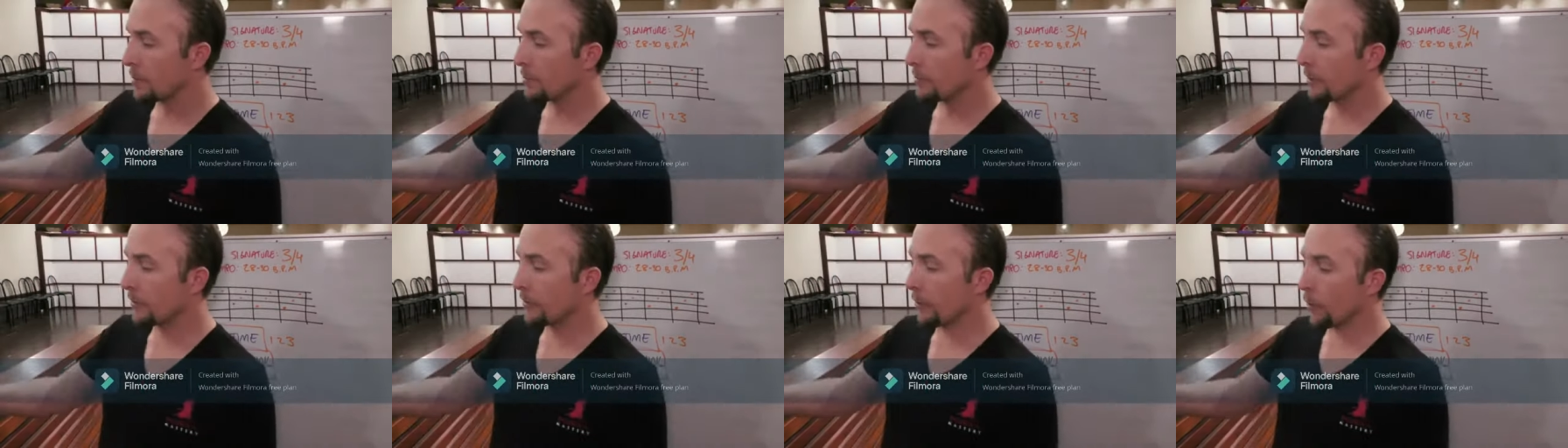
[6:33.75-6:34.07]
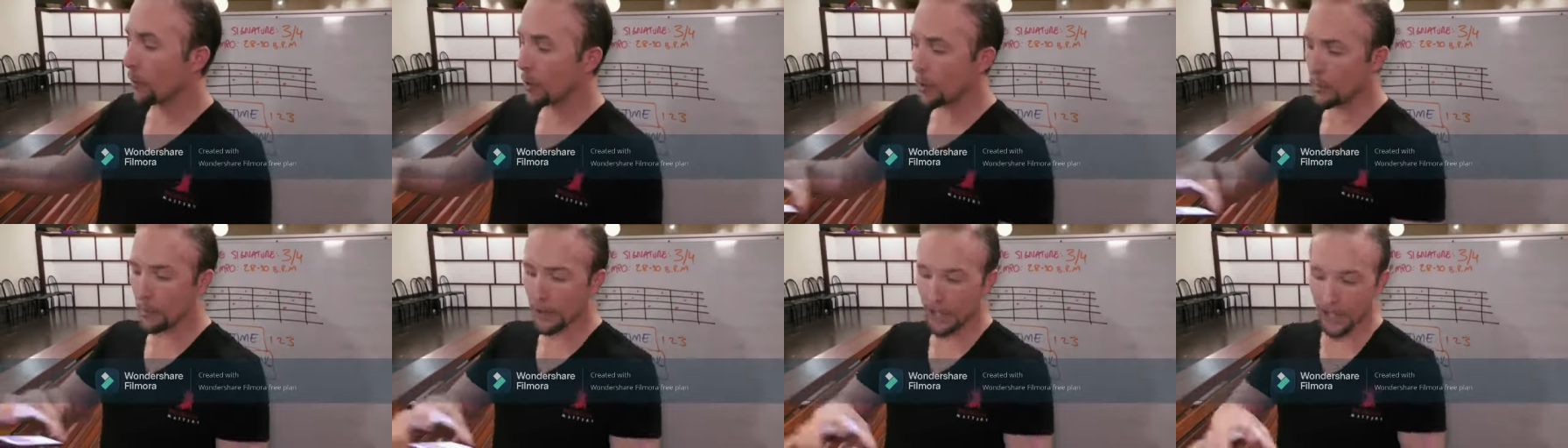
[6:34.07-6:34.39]

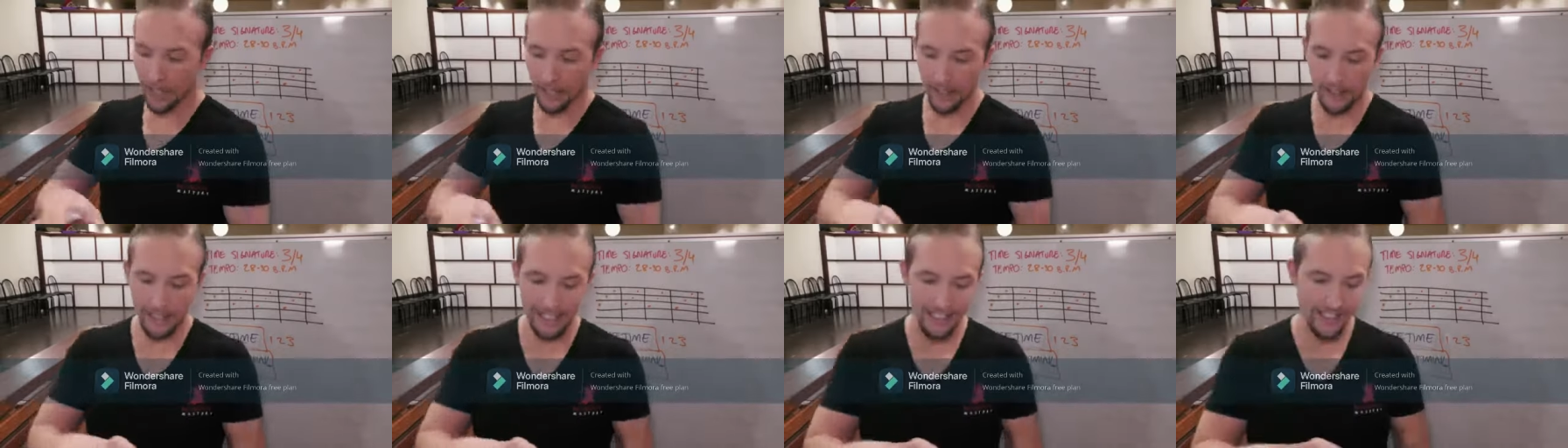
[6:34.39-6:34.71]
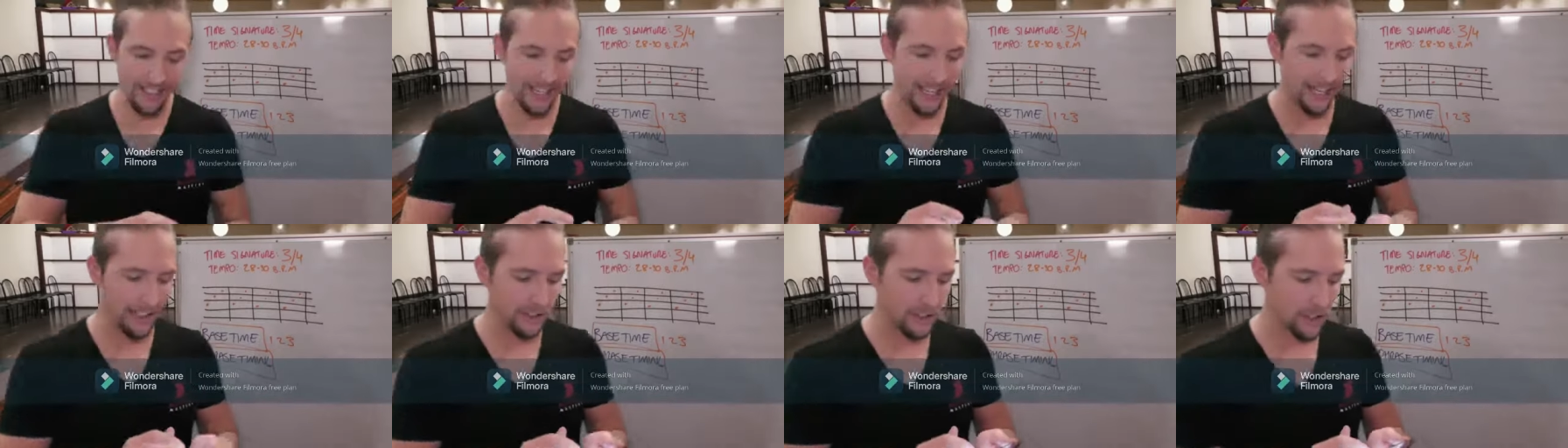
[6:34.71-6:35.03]
Before we begin,
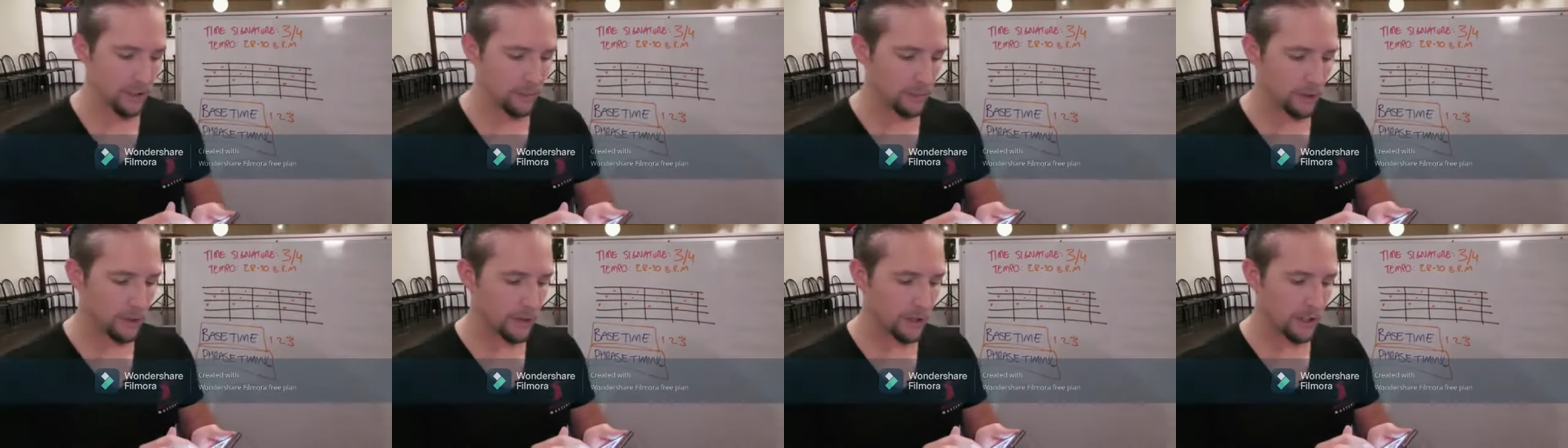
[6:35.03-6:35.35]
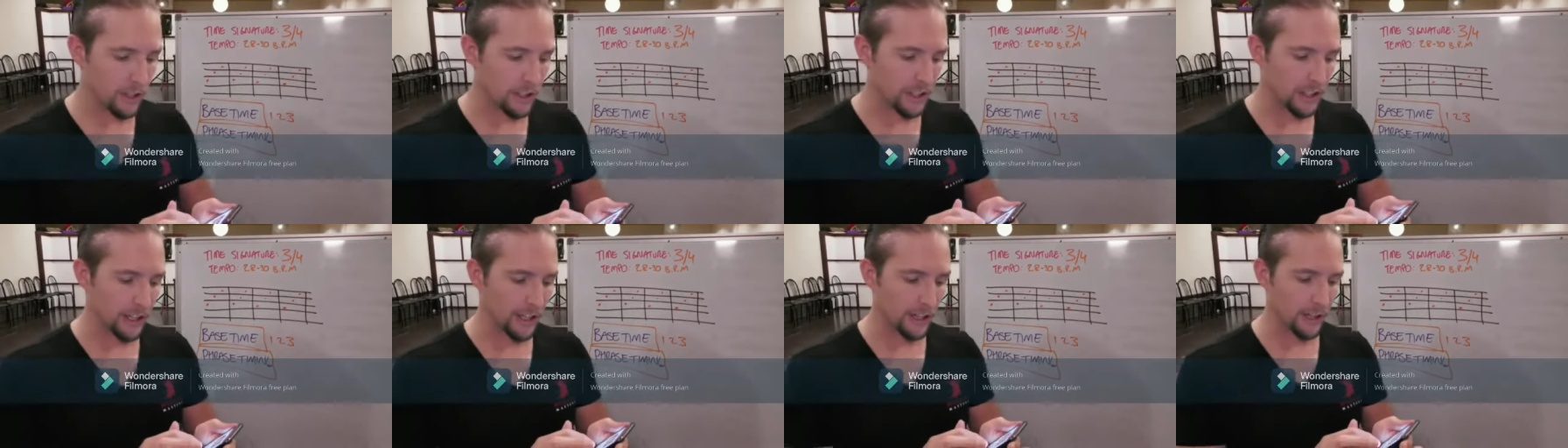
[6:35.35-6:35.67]
let's count some
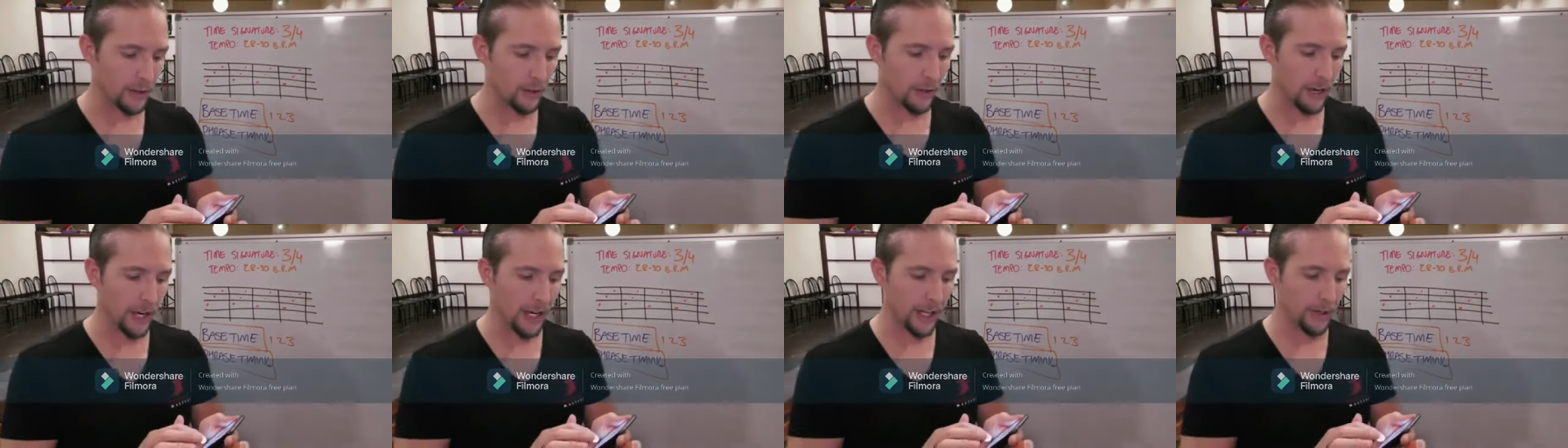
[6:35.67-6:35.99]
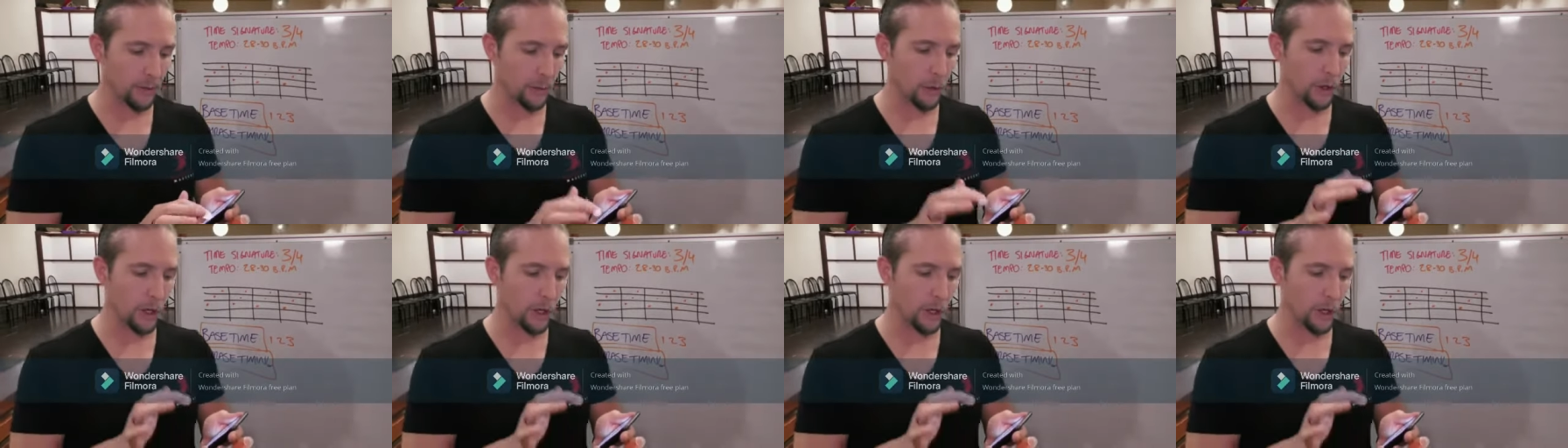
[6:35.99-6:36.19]
music together, right?